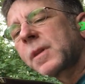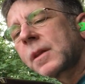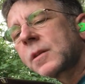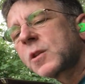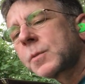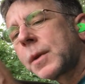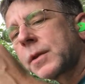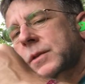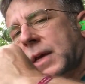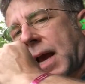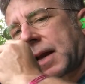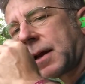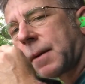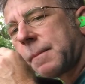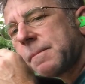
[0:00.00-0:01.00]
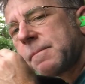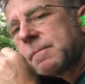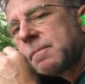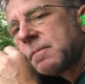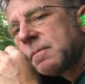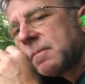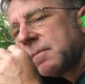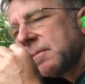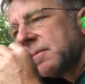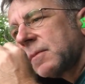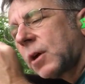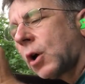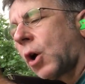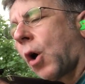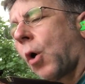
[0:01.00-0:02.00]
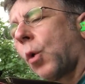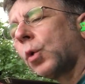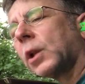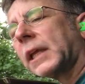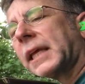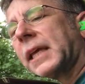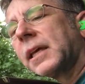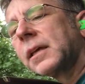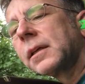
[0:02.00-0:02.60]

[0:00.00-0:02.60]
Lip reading: Smells kind of coaly.